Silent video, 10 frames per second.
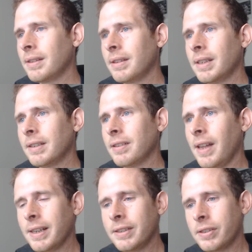It's
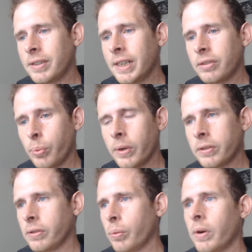like it just gets
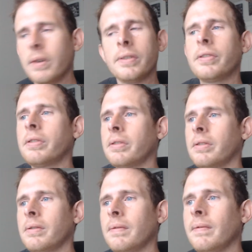worse and worse.
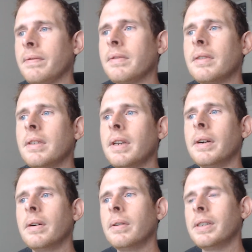You
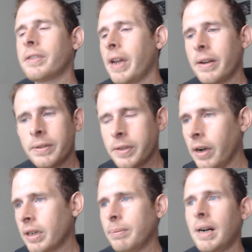know, his character
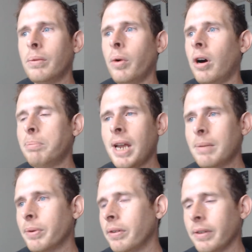talking about
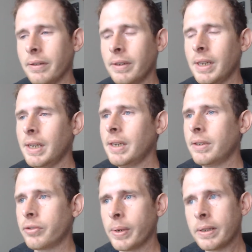wallpaper and
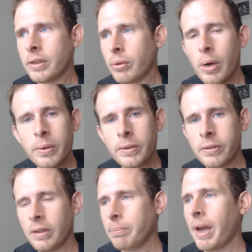drinking Coronas
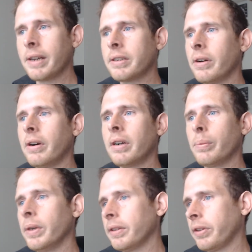in the backyard
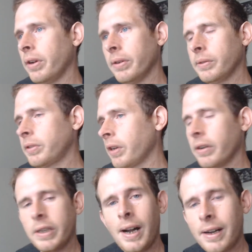with you know
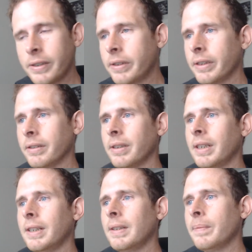Sarah Connor and
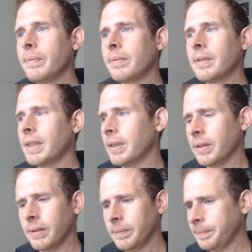you
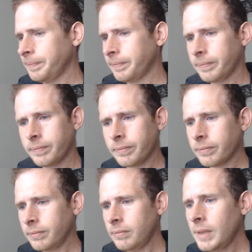know
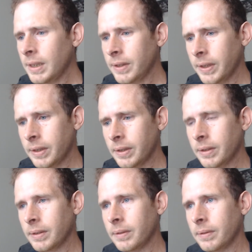
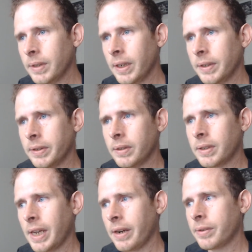the the other
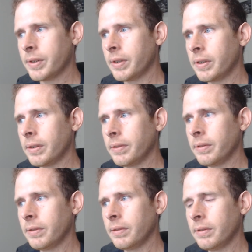character,
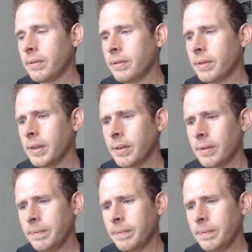the